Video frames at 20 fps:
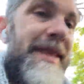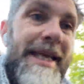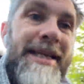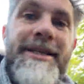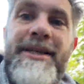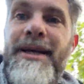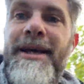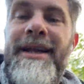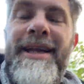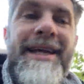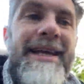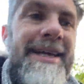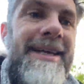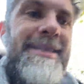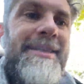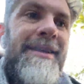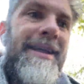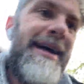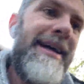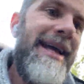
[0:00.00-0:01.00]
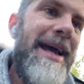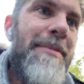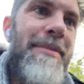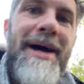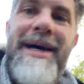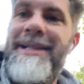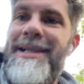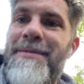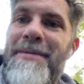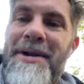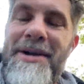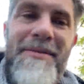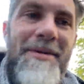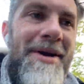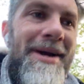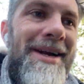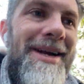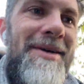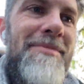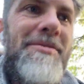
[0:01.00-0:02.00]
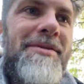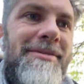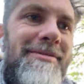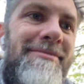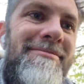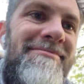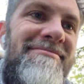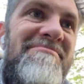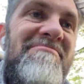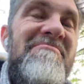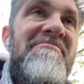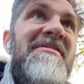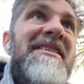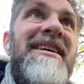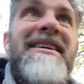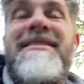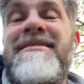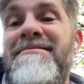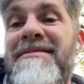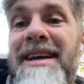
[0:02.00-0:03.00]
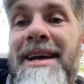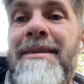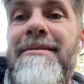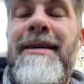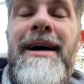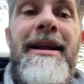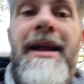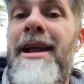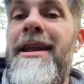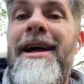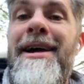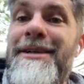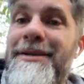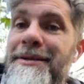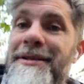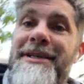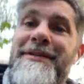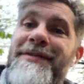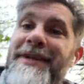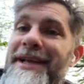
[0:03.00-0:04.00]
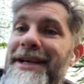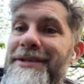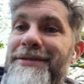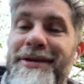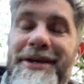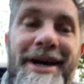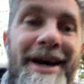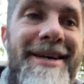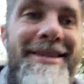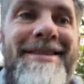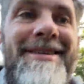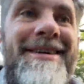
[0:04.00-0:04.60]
early, so that I can get back. I went to working up, and yeah, I like doing these videos for you guys.